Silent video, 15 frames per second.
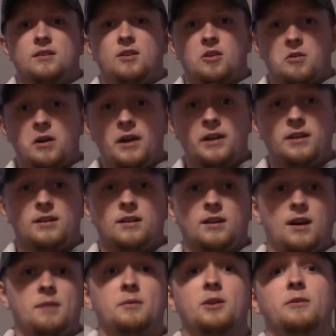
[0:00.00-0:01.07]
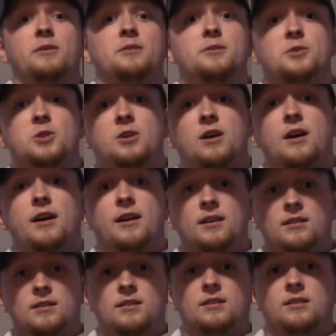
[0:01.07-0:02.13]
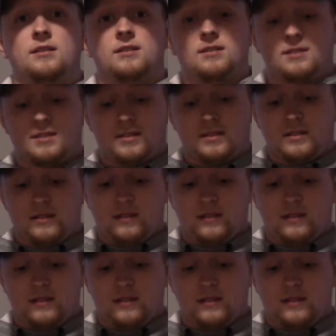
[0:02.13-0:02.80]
All right, I'm going to try Dylan's.